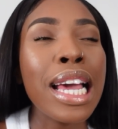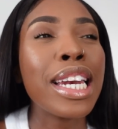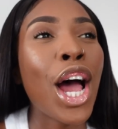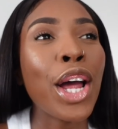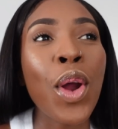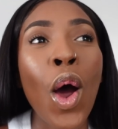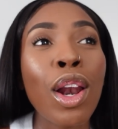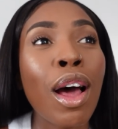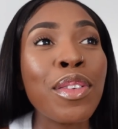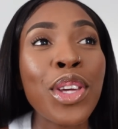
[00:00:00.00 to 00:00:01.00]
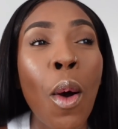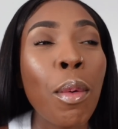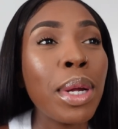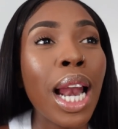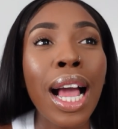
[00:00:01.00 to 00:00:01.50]
Now, I know a lot of y'all will
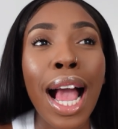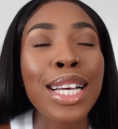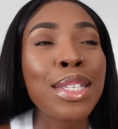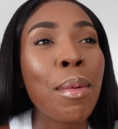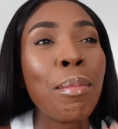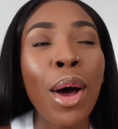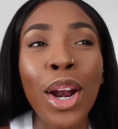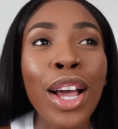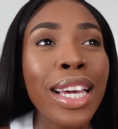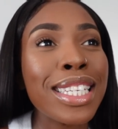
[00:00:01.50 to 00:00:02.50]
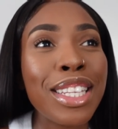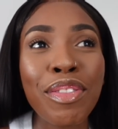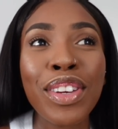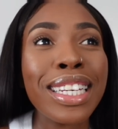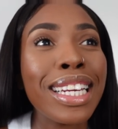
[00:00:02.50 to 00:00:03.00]
be like, guys, Monarch is
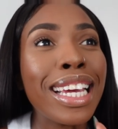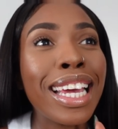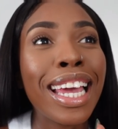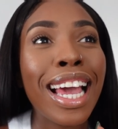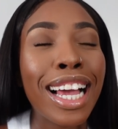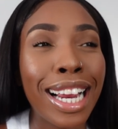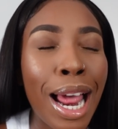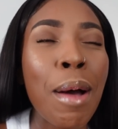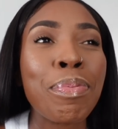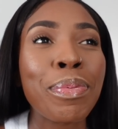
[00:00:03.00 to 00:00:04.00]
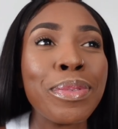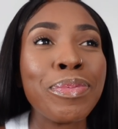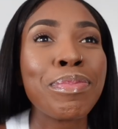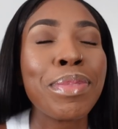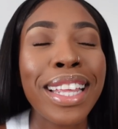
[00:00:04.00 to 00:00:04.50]
definitely a club,
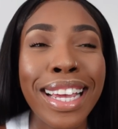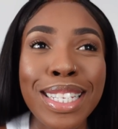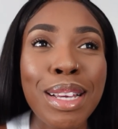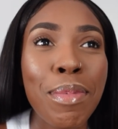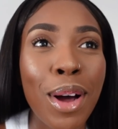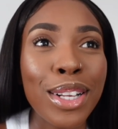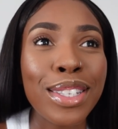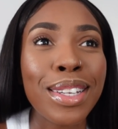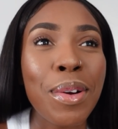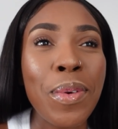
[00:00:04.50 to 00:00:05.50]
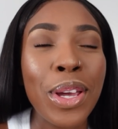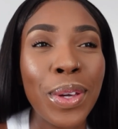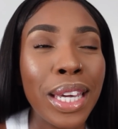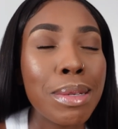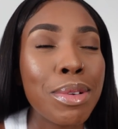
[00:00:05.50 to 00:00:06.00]
but there is a part where
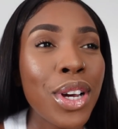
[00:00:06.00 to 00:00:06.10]
you eat.